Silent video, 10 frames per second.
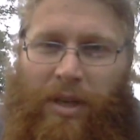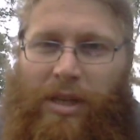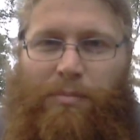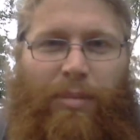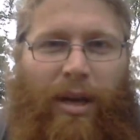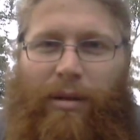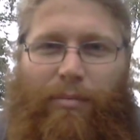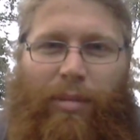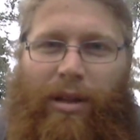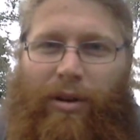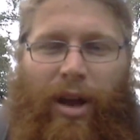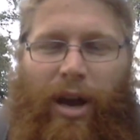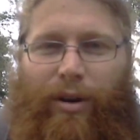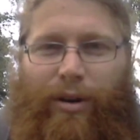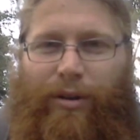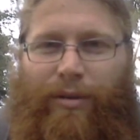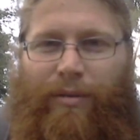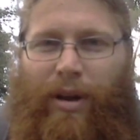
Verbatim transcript: just be the, be their character.